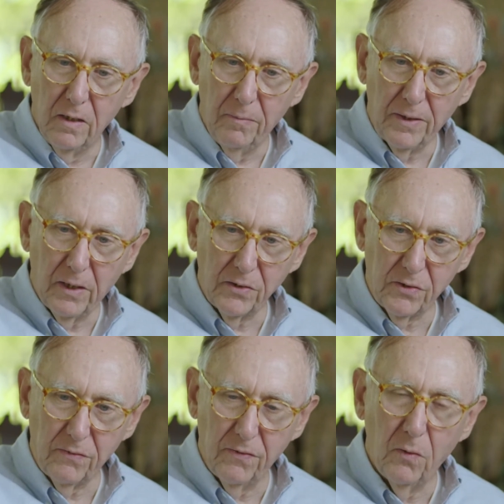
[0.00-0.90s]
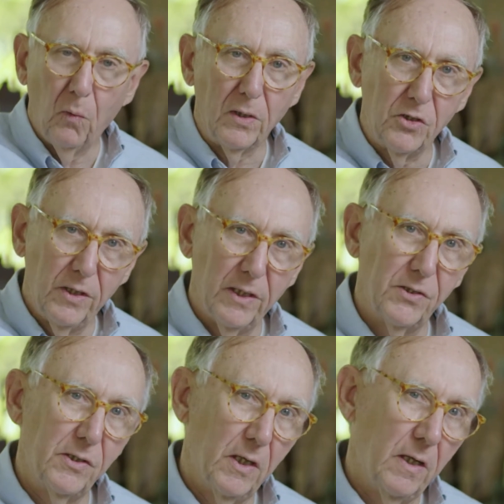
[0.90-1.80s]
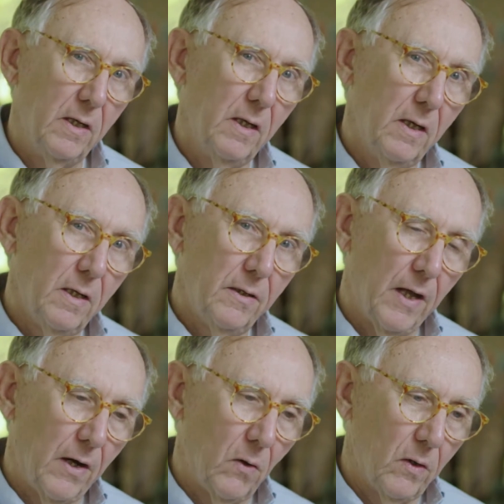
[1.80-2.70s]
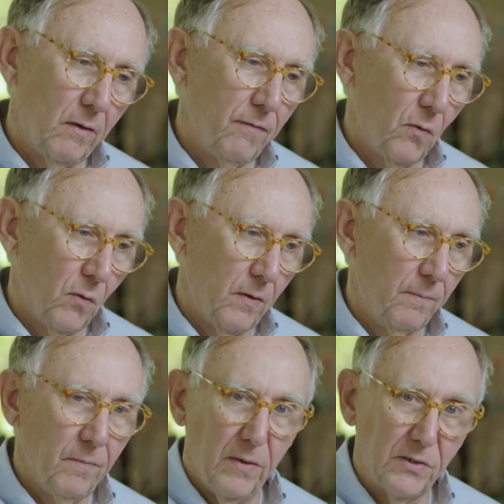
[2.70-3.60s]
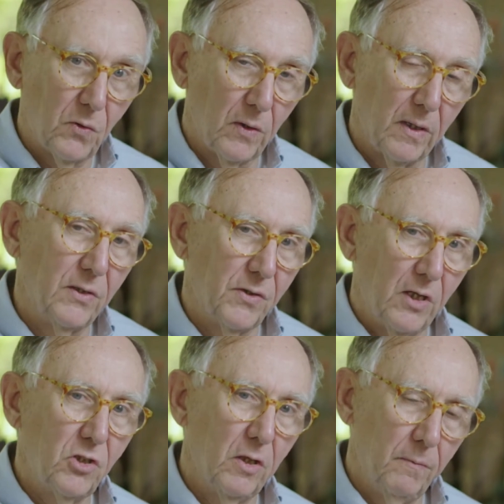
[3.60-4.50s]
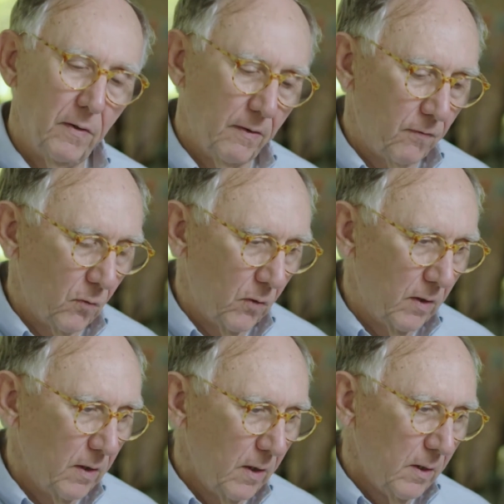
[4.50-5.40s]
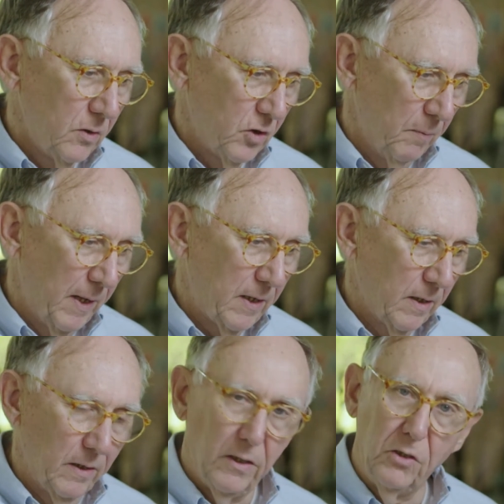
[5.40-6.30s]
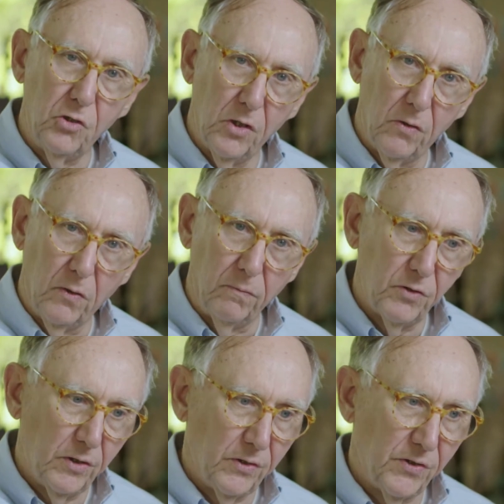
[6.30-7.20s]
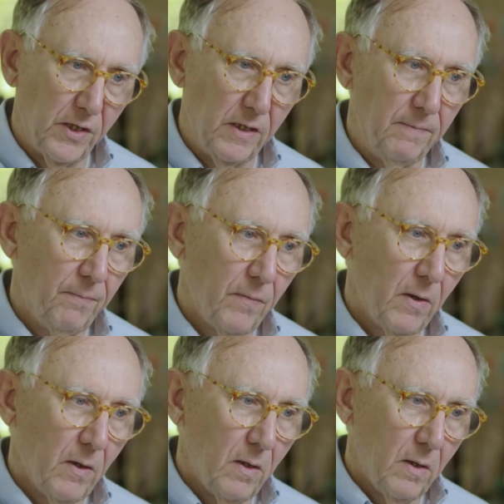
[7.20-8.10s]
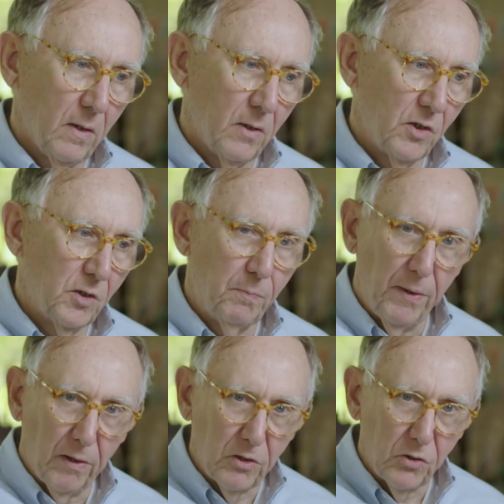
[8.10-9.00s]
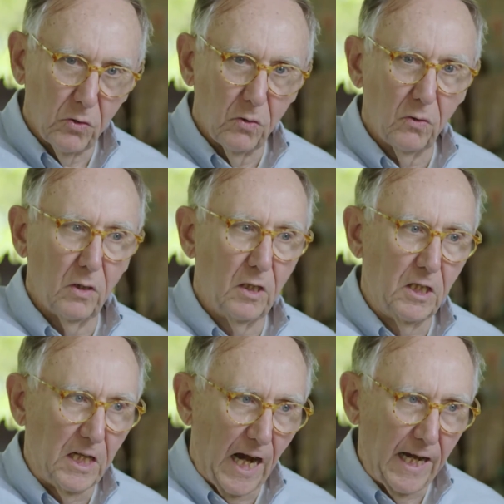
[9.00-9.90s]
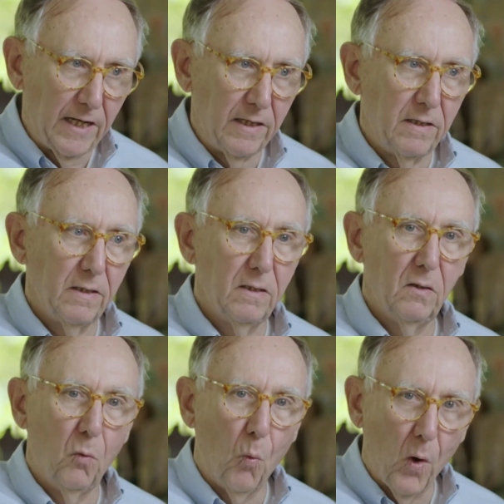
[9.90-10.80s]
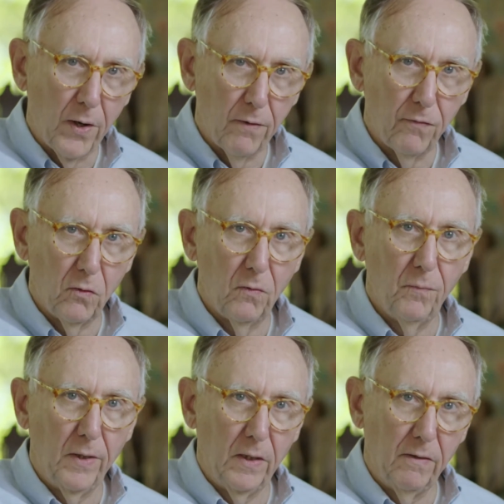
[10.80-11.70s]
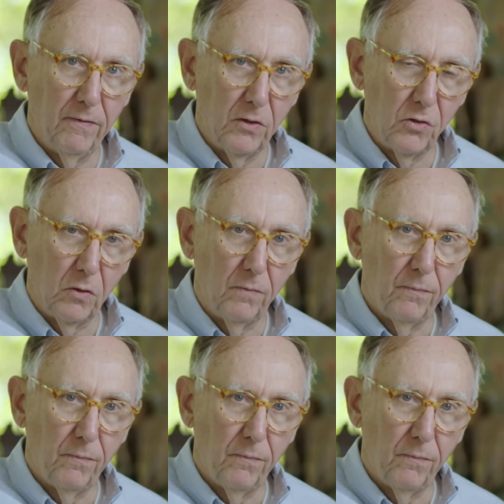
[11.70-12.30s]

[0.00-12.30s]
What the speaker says: because of what she has done, not only for this organization, but for Jamaica in general. She is a spiritual, guided, wonderful individual.